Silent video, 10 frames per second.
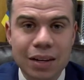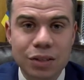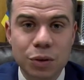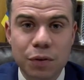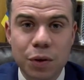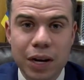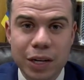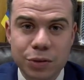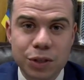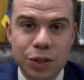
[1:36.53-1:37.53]
So if you are
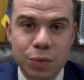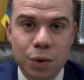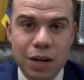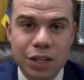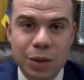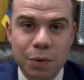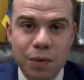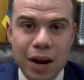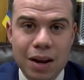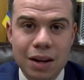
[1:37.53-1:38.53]
interested in watching the
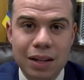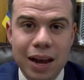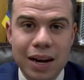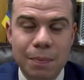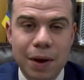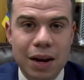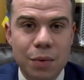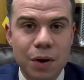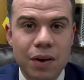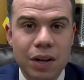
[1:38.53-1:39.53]
parade, line up
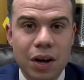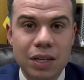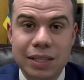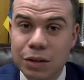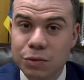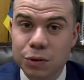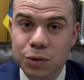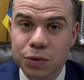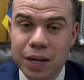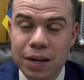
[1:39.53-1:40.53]
anywhere along Central
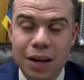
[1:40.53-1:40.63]
Street